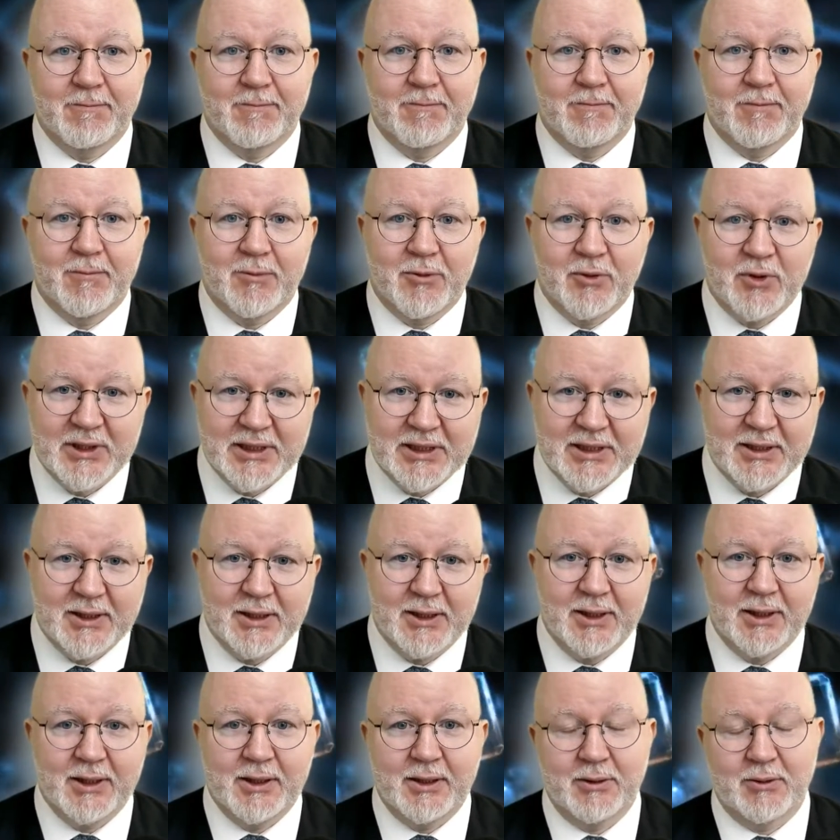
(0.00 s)

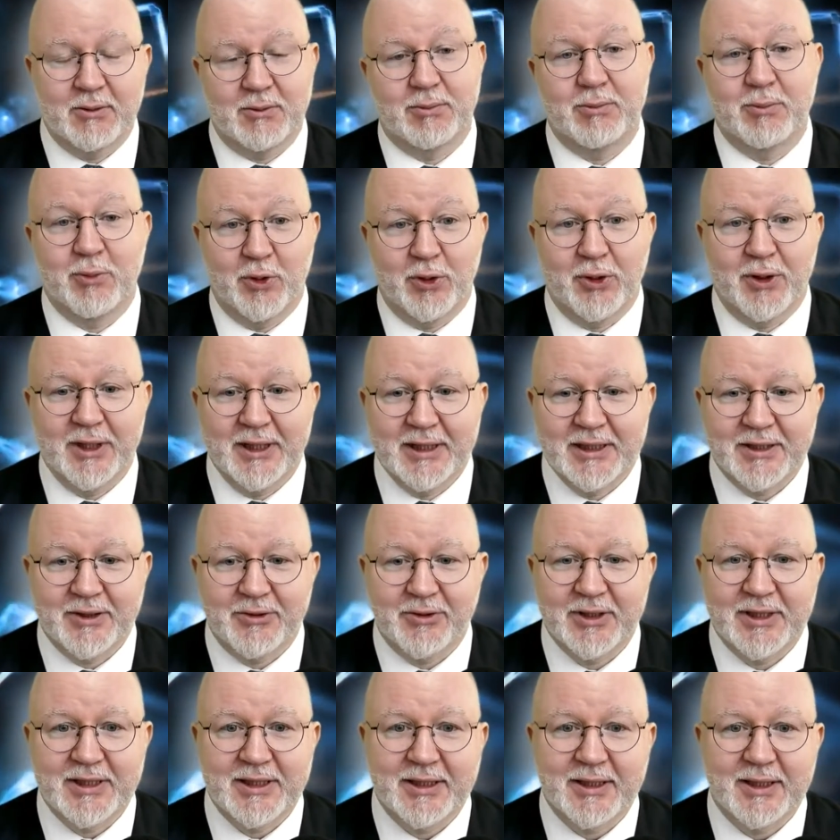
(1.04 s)
Recently, or more or less
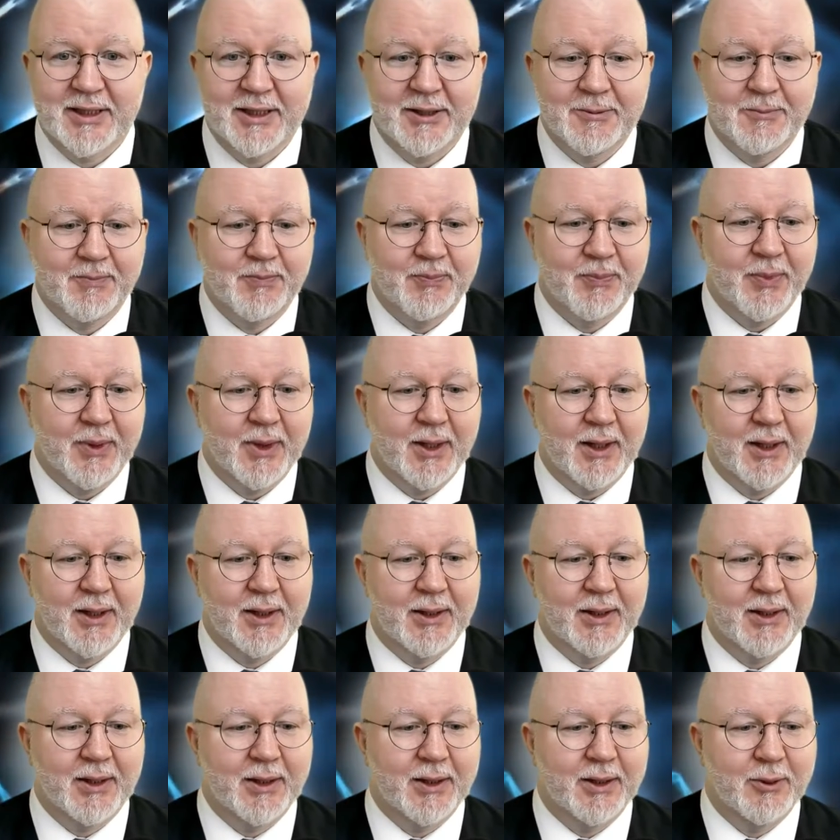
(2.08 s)
recently,
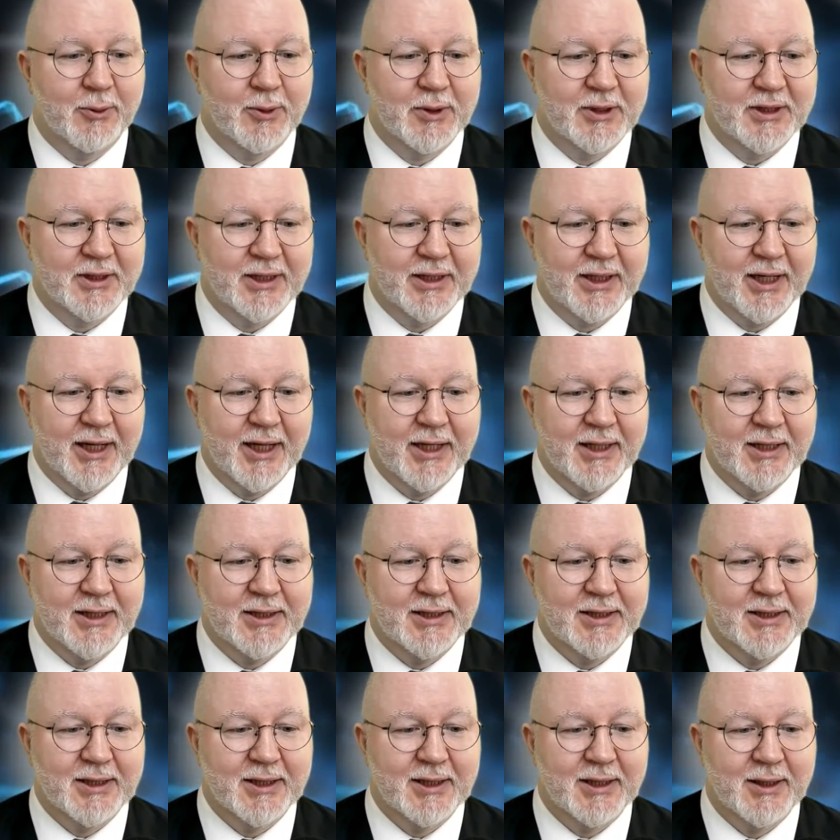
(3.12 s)
there was a
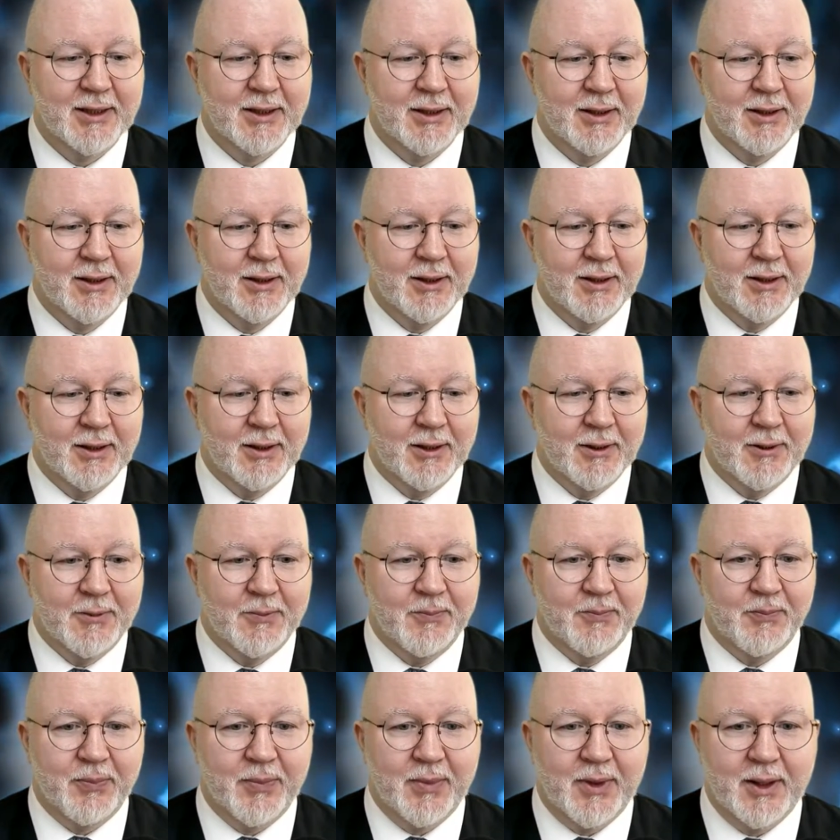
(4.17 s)
case,
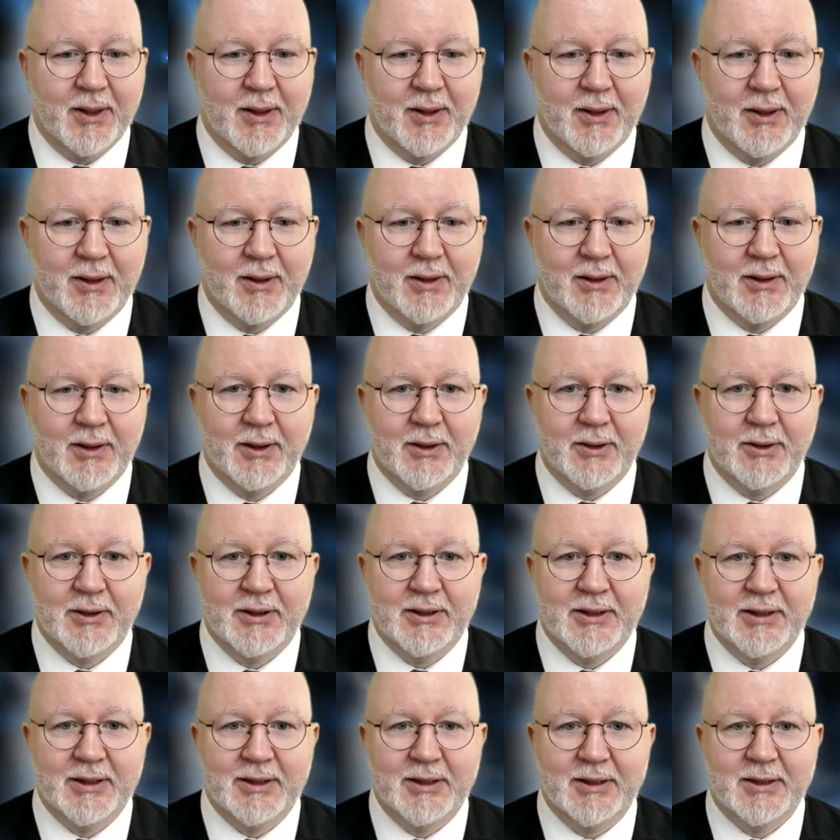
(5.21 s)
here it
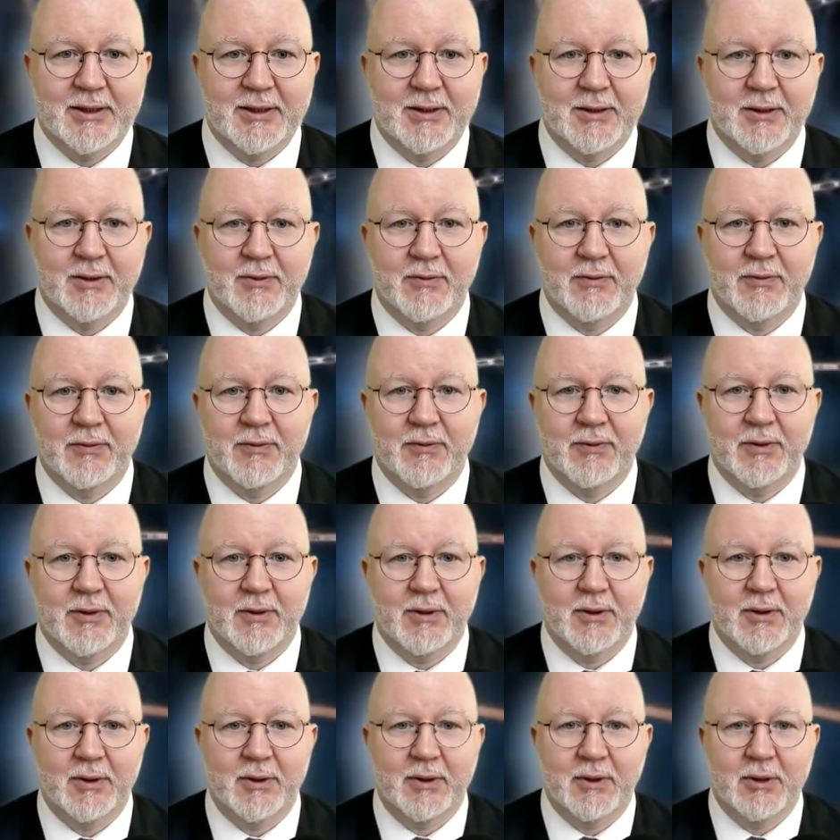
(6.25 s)
is, of
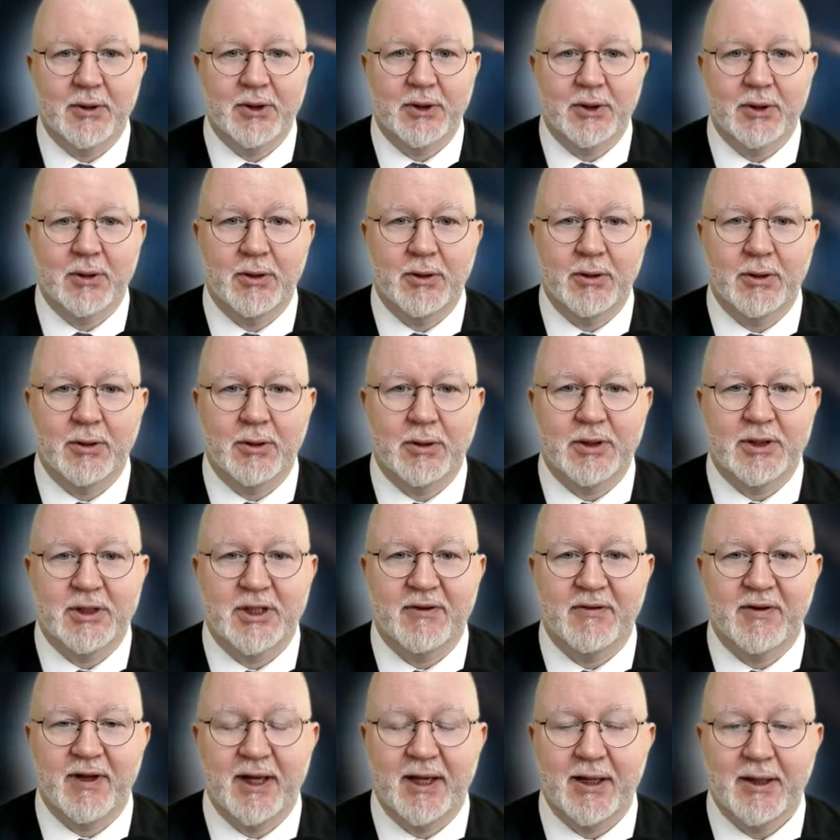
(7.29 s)
Cochon contre
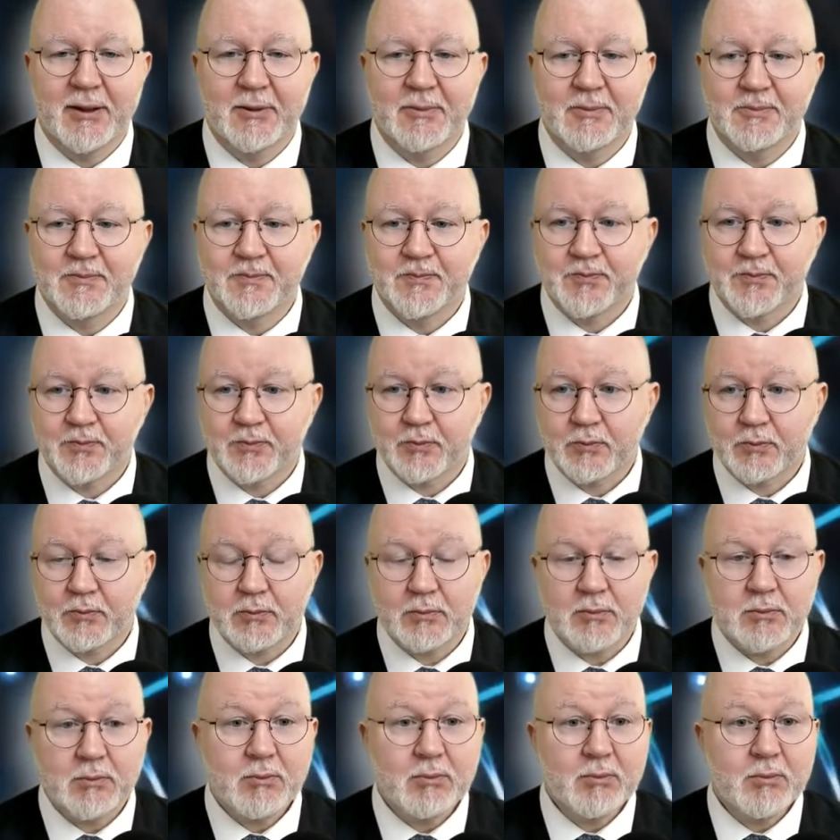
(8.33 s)
Savard,
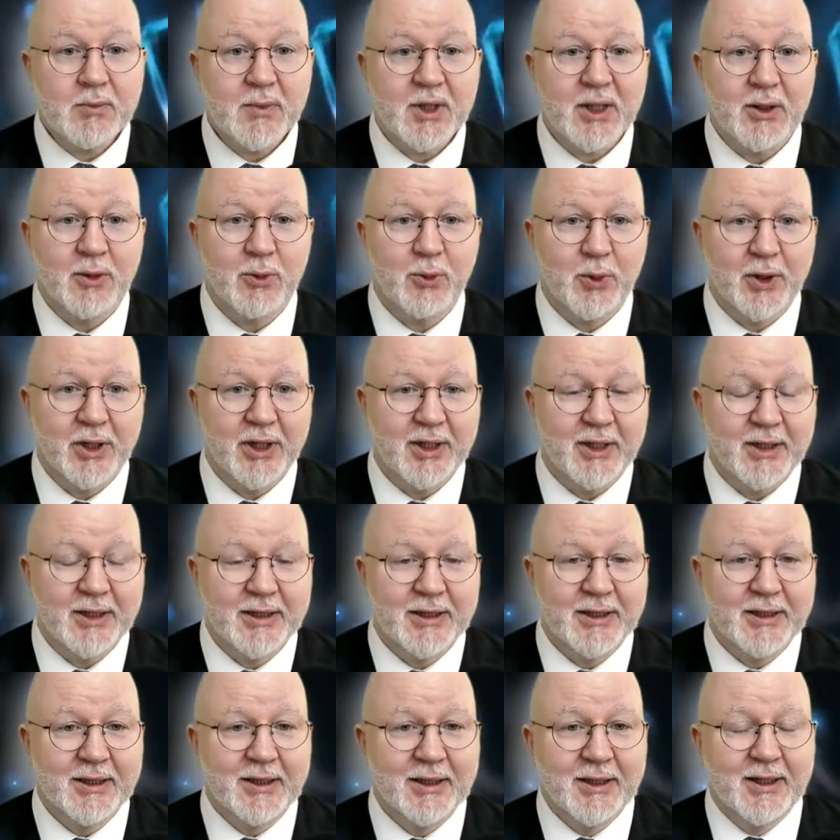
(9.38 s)
where
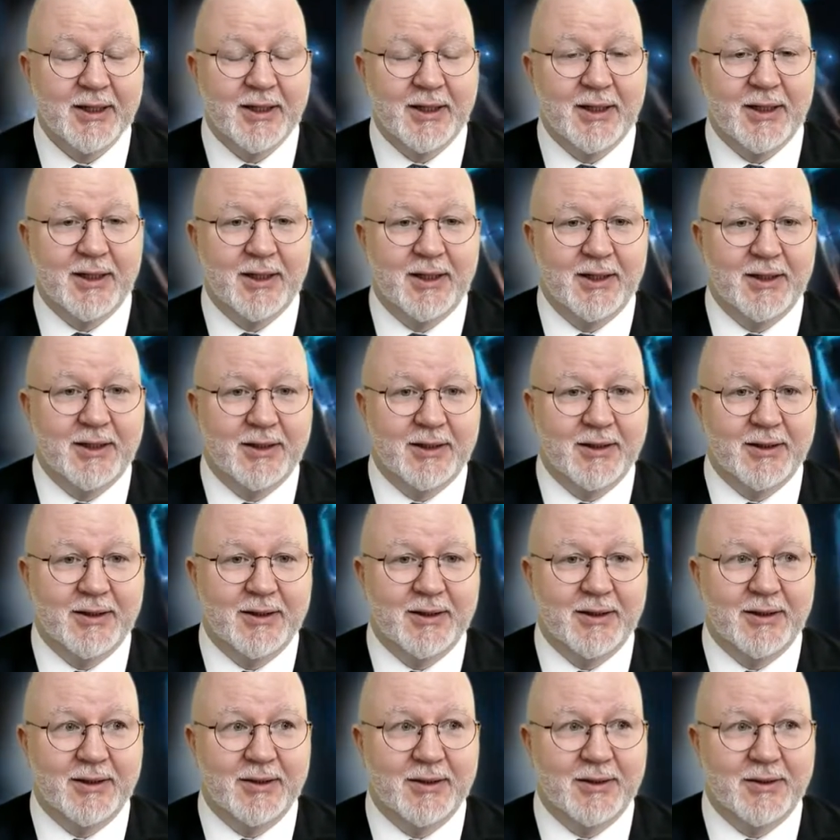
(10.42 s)

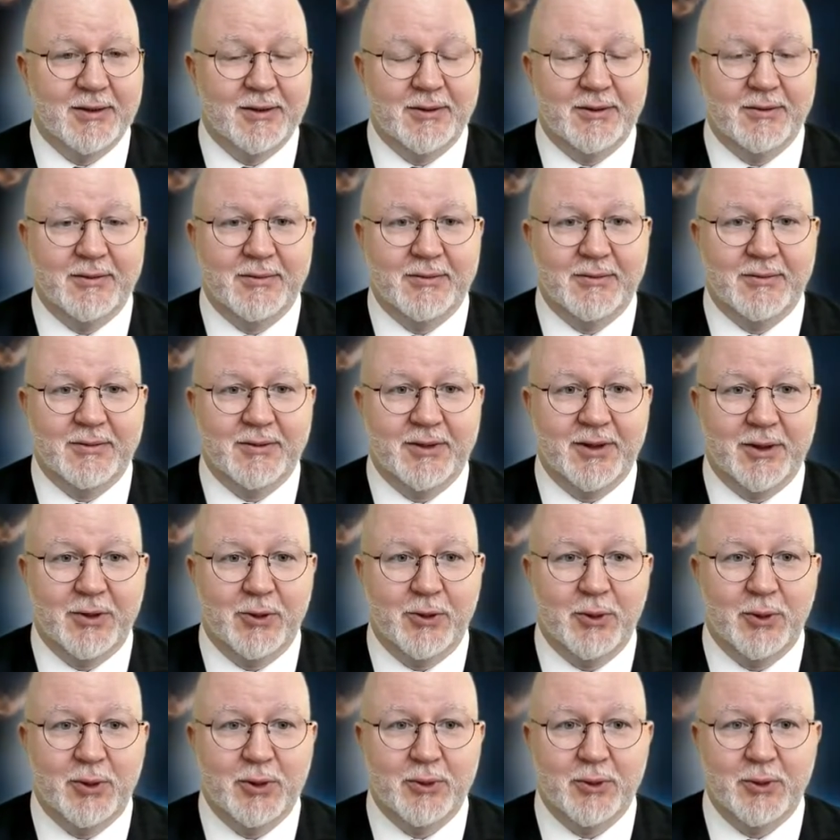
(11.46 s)
the
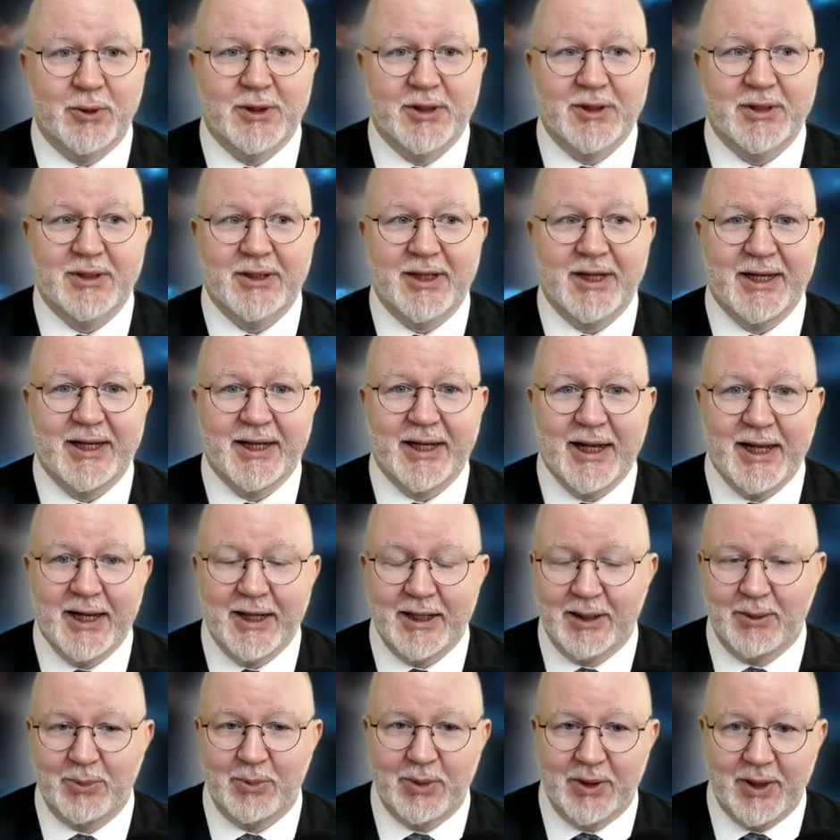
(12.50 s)
court was again
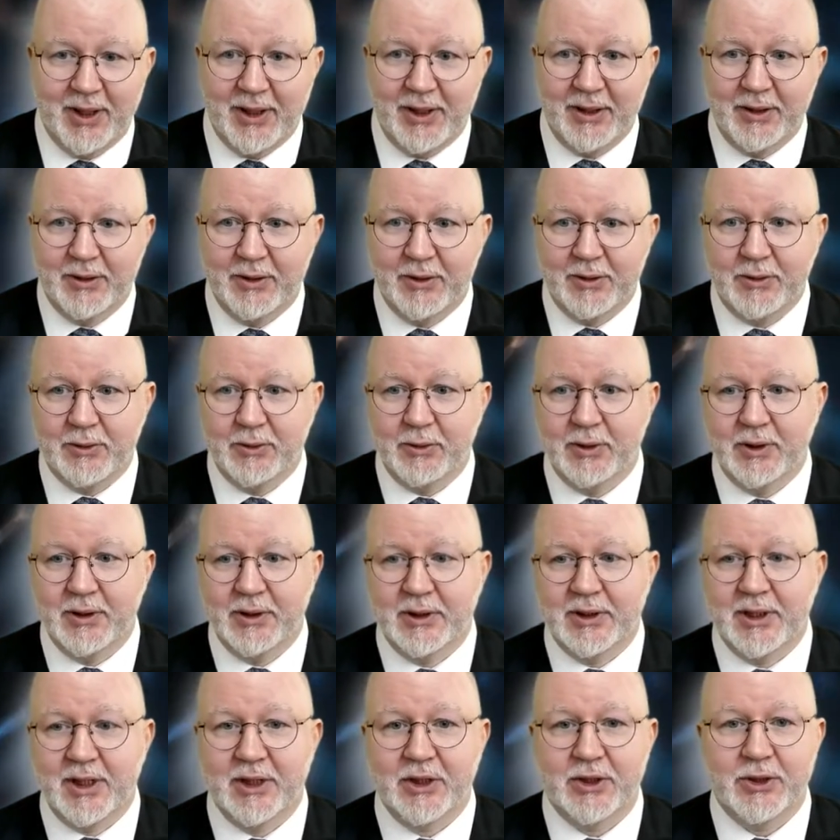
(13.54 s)
applying the rule in
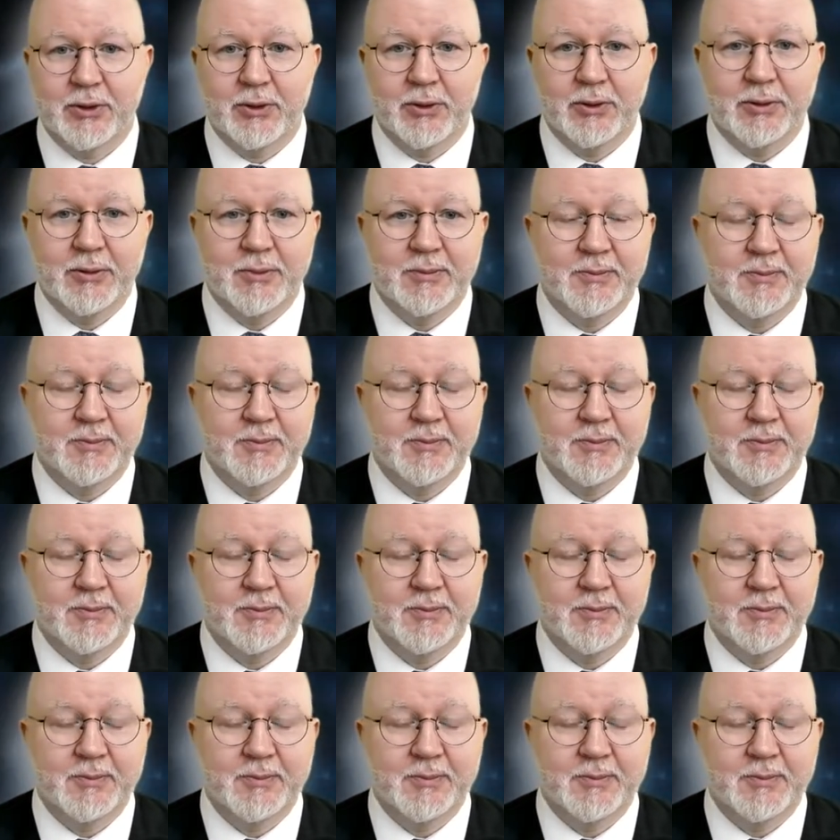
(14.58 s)
Tachereau,